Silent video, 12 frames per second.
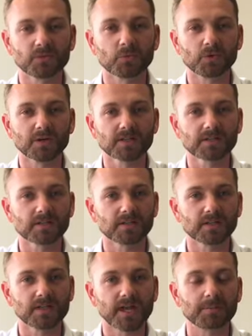work in a
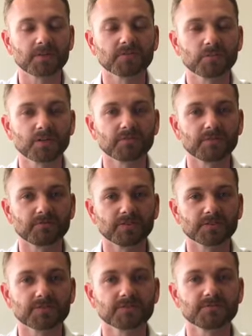collaborative way with
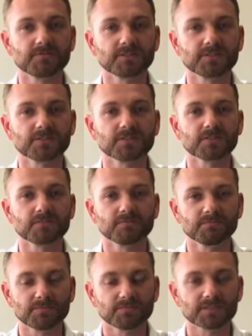the physician
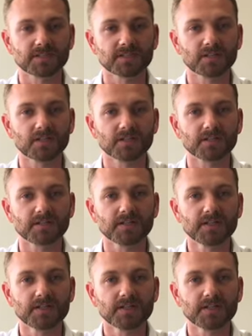to take on